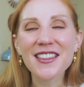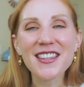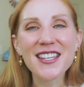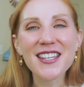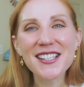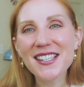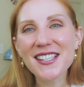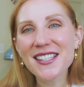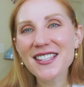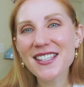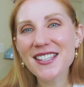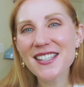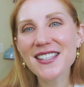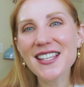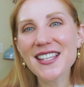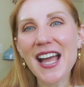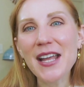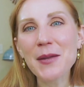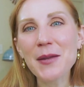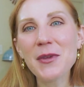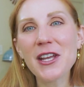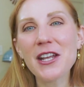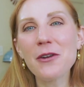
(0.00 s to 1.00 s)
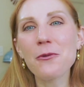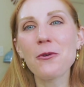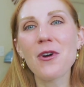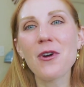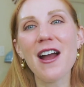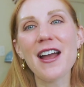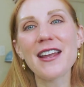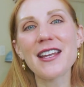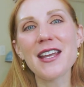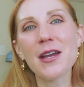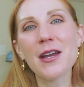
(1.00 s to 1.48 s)
This is a segment
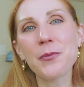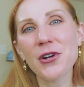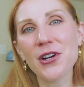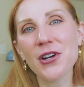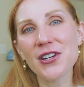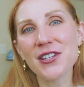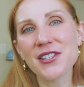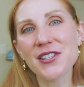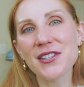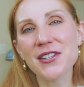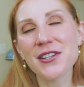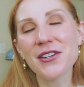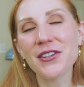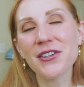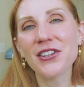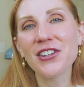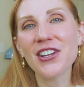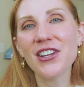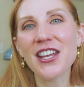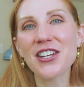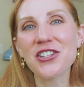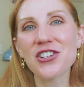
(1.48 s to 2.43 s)
where I get personal